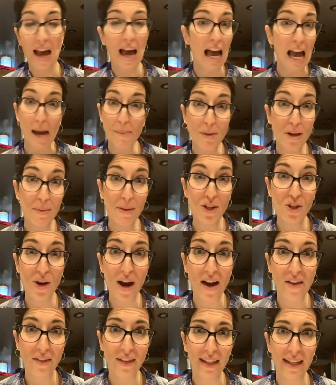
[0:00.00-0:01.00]
I'm gonna be
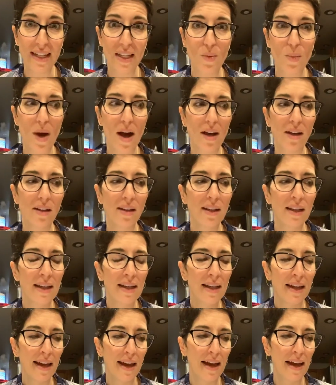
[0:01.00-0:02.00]
traveling as well.
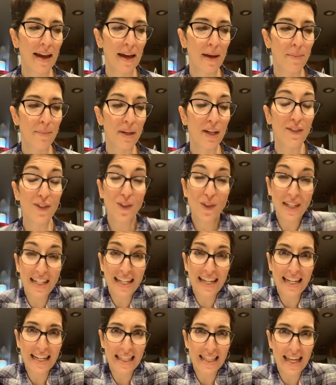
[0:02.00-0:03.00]
But if you need
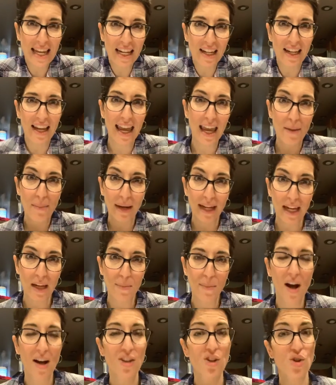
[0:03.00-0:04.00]
anything, hit my
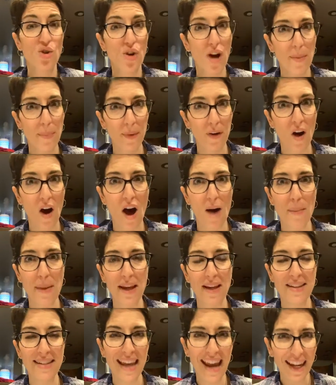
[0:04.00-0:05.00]
inbox or drop a
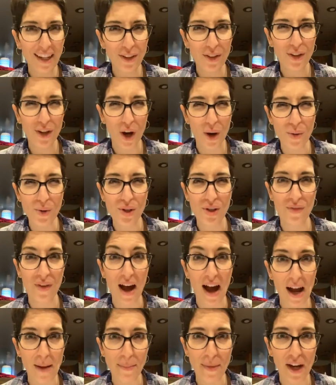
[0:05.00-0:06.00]
comment, tag your coach if
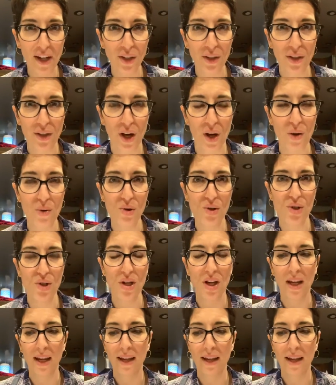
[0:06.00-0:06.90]
I'm not your coach,